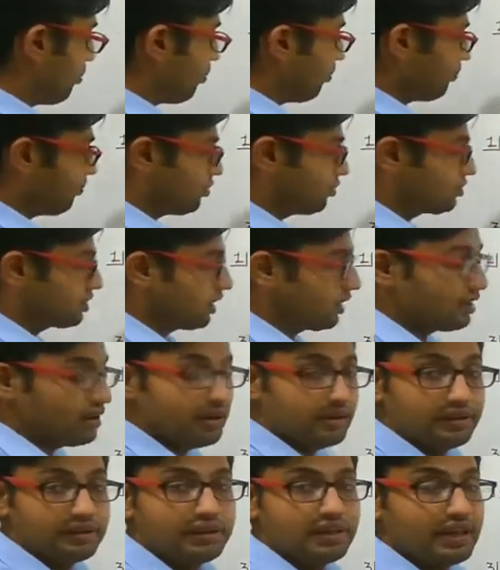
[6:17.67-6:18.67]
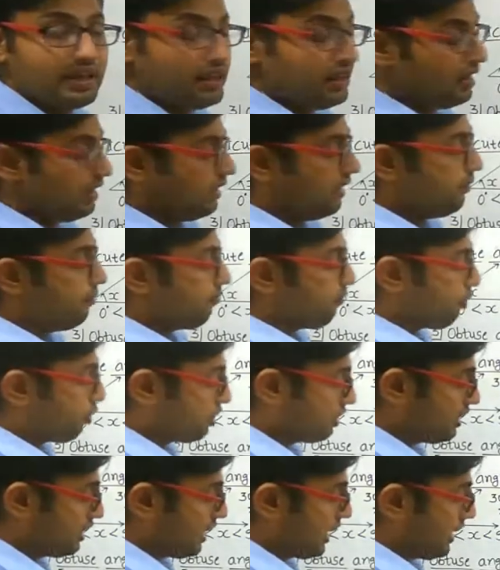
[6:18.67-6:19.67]
obtuse angle. If
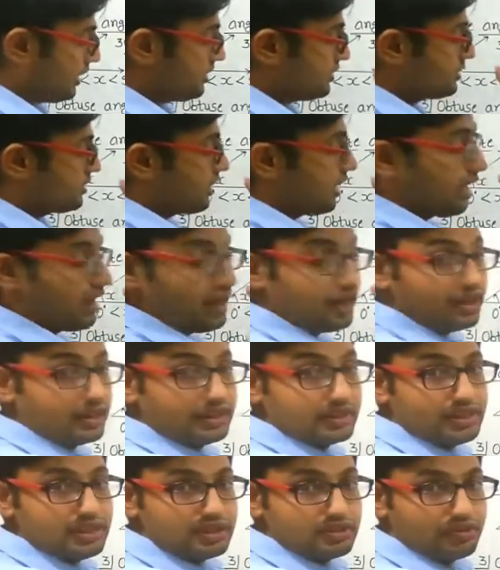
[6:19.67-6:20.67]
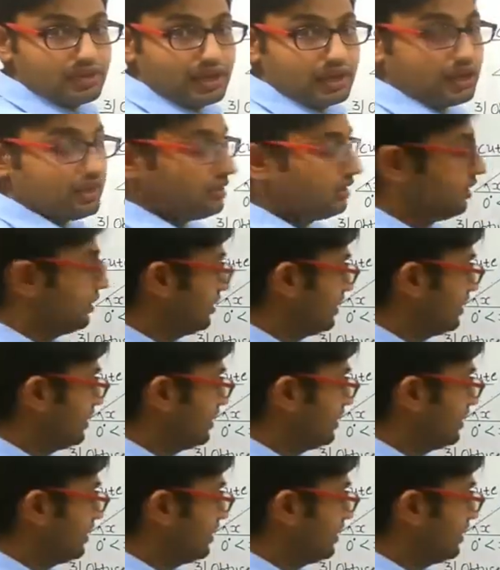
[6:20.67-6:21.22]
both the lines are in this way,